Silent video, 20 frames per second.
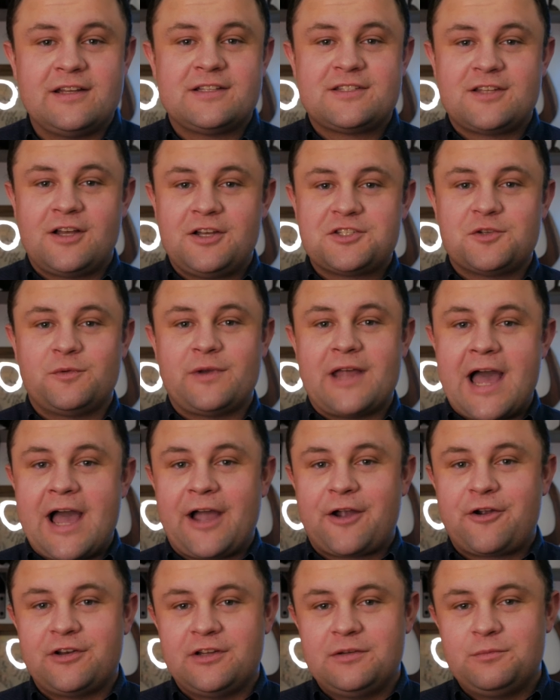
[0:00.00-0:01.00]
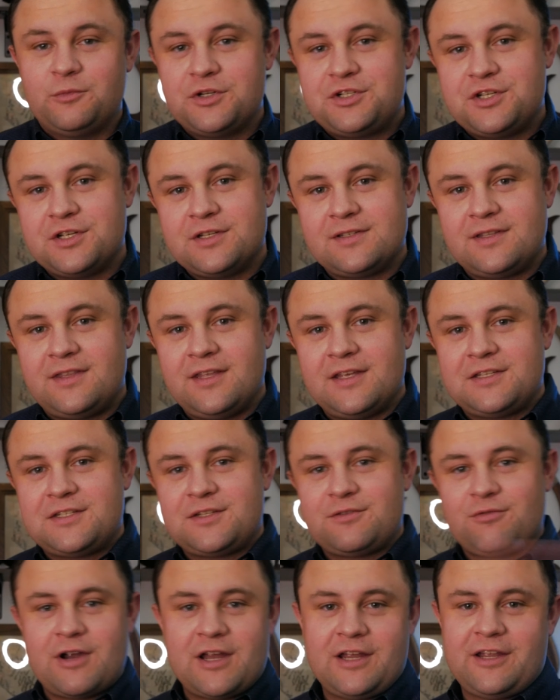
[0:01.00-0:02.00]
It's also an acronym, which is
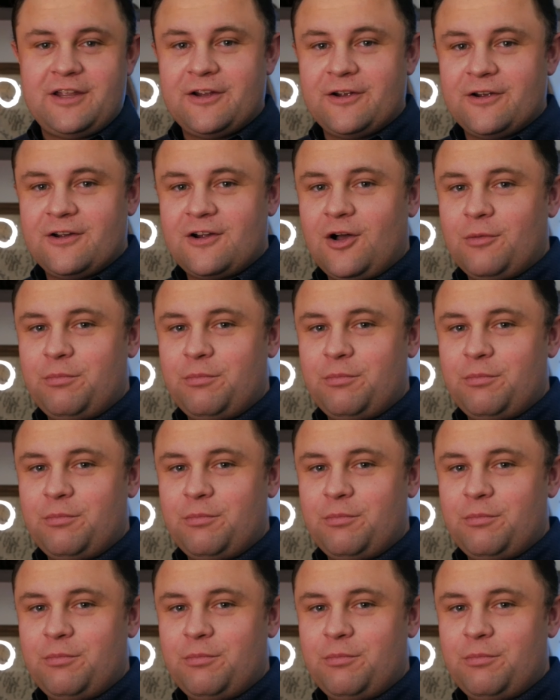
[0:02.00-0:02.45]
this right here.